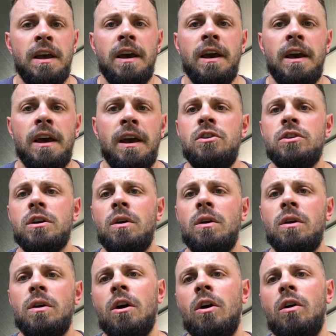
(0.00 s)
And then you're
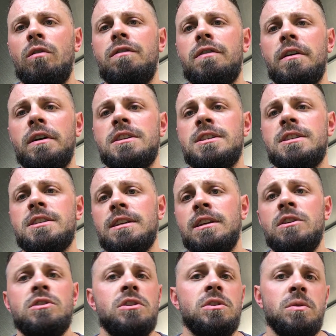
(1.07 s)
going to go, for instance,
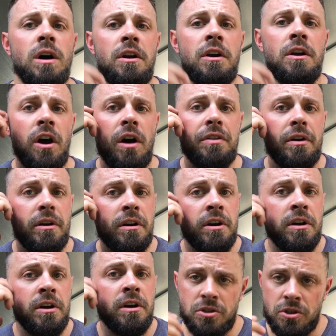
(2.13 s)
into another
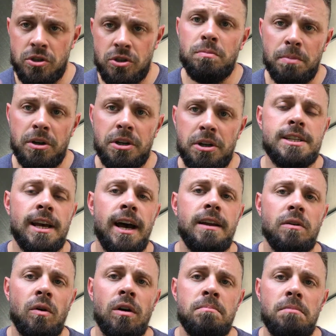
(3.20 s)

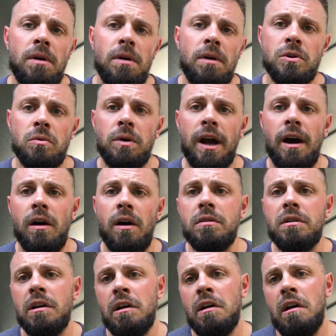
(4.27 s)
superset or muscle round
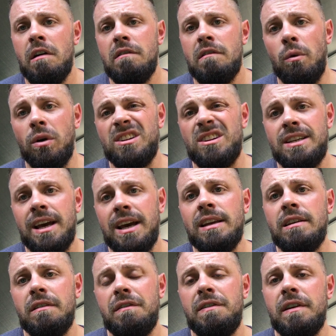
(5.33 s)
for
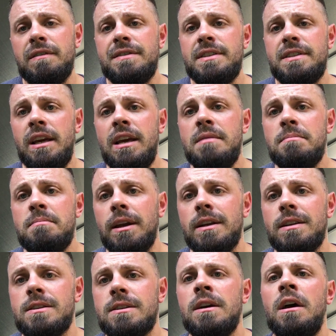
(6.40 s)
10 to 15
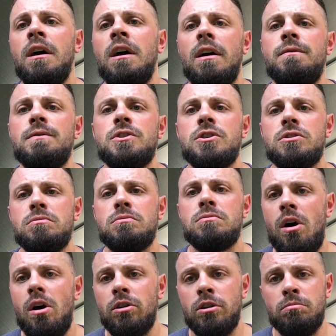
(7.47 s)
minutes of
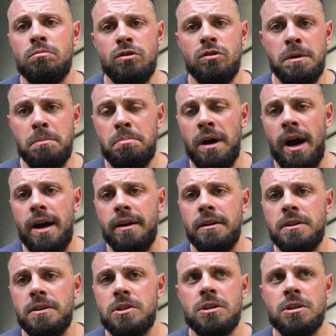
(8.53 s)
smaller movement patterns.